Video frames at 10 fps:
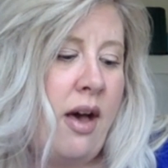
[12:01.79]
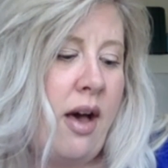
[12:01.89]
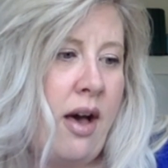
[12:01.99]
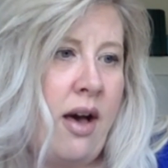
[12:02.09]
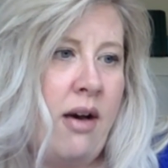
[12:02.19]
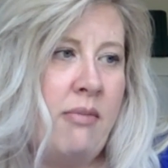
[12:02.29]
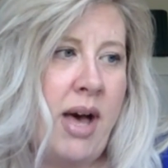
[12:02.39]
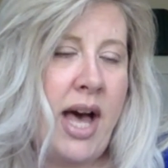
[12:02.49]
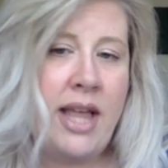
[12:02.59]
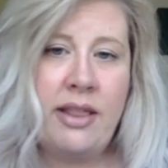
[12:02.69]

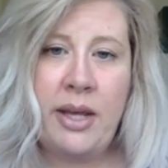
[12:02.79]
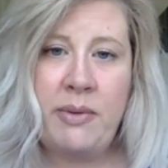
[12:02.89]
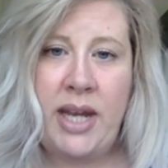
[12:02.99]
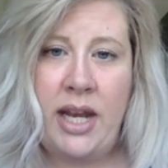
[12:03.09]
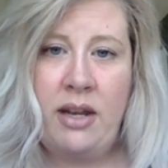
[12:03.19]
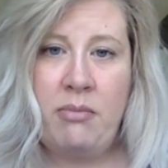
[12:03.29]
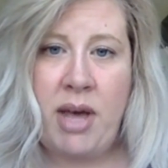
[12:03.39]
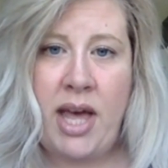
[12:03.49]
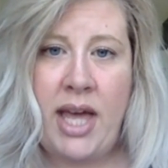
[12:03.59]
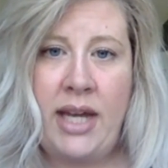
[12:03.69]
I liquidated
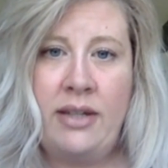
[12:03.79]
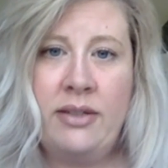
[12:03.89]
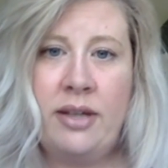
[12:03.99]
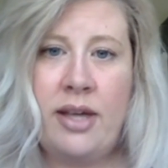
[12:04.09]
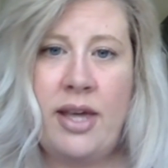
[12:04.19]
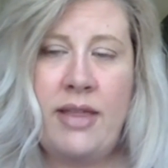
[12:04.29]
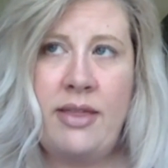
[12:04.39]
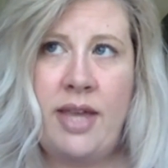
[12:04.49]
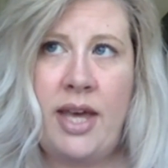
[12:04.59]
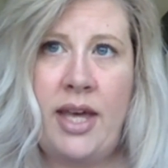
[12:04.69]
mine,
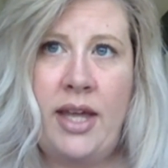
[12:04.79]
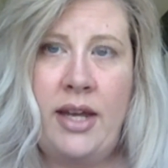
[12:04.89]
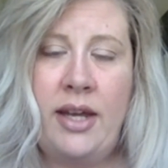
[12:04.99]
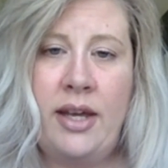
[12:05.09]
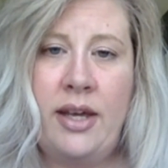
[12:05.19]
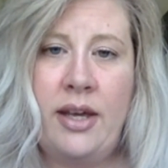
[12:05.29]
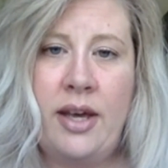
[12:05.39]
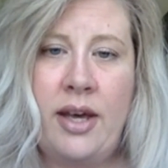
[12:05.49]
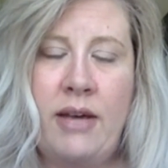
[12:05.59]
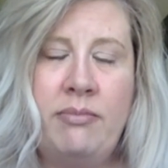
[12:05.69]
and then
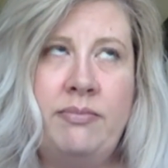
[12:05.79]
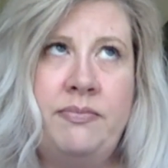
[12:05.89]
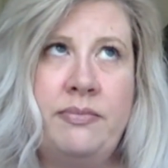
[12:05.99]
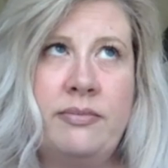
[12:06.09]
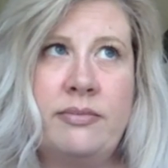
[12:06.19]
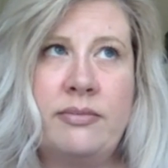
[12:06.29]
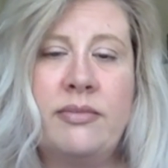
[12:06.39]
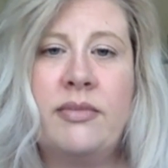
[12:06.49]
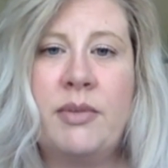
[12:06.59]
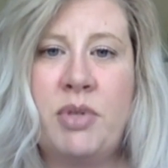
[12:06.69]
I'm
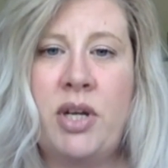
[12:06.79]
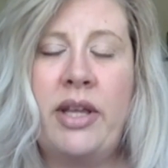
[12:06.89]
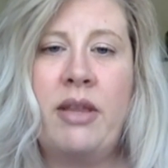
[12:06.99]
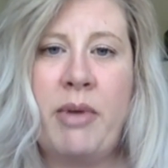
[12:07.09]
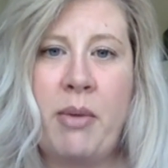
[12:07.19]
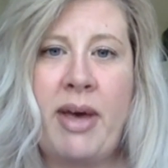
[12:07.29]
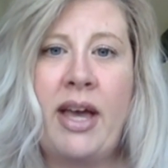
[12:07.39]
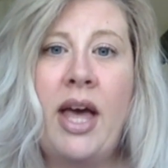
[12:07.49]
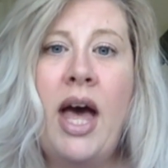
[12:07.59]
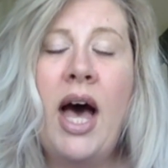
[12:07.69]
sorry. Let me go
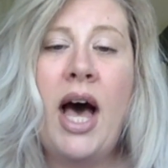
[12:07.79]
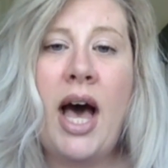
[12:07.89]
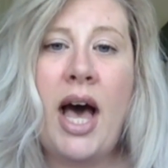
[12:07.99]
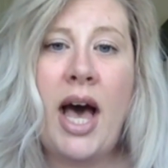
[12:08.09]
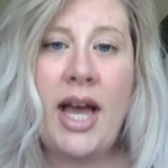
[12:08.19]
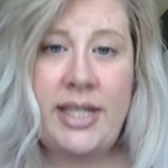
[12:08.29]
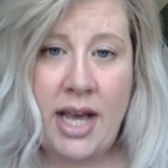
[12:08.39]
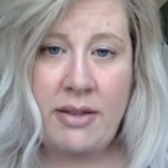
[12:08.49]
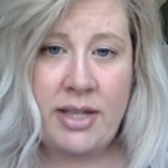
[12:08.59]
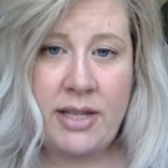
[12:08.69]
back. I
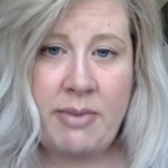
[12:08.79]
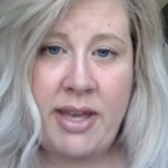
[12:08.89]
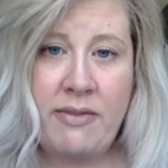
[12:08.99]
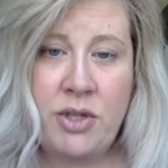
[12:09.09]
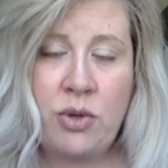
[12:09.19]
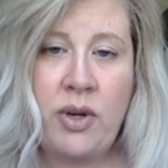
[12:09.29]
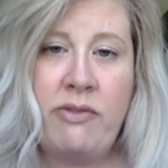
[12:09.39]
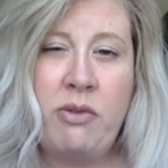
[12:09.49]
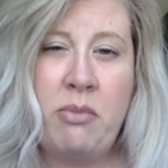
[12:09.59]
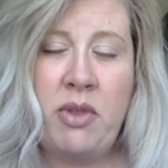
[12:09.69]
downsized my inventory
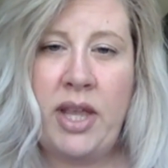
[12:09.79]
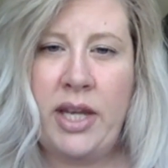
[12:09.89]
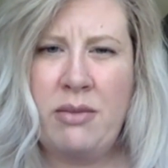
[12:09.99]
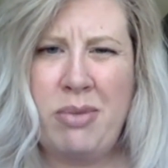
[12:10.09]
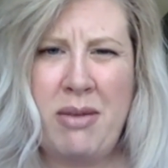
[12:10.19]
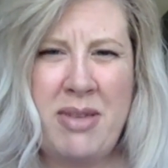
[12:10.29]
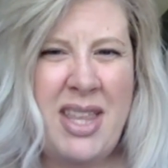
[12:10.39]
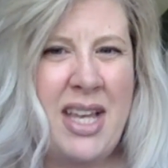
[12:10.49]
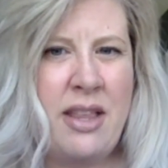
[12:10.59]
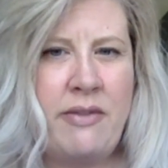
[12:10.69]
from probably
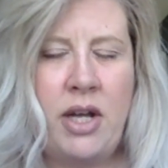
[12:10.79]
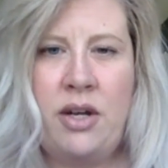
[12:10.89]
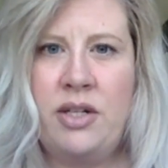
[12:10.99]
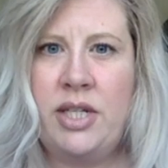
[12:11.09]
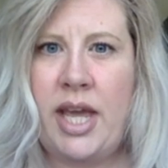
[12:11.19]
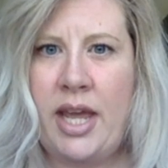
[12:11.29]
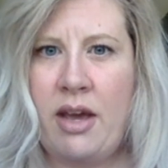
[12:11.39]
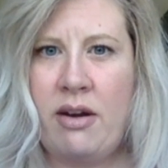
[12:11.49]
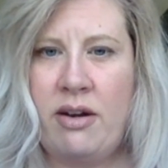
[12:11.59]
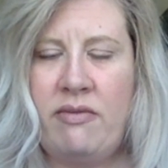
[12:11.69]
1,100 to
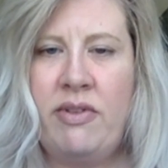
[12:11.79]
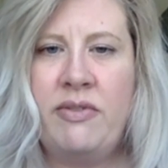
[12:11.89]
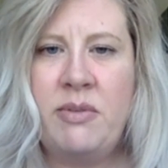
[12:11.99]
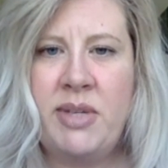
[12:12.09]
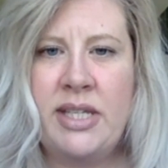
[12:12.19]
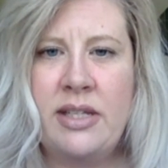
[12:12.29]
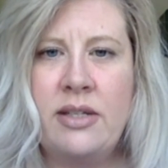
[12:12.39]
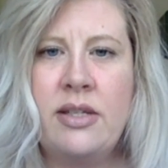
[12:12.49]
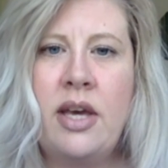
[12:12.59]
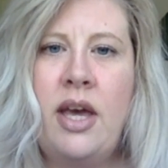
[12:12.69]
850
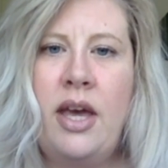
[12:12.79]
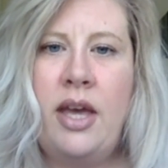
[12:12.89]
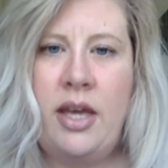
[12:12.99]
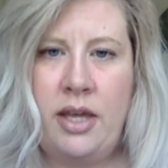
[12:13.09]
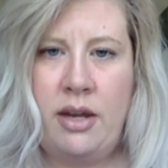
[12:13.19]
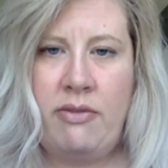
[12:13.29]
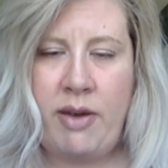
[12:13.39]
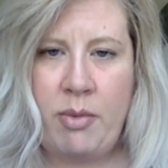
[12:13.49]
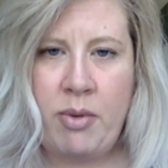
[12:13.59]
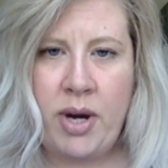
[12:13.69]
pieces in
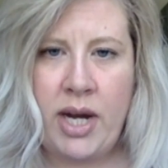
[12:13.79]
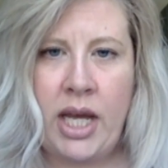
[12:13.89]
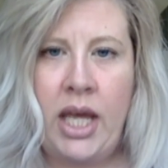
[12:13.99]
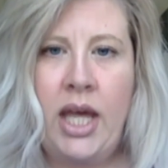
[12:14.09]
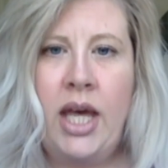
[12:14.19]
February.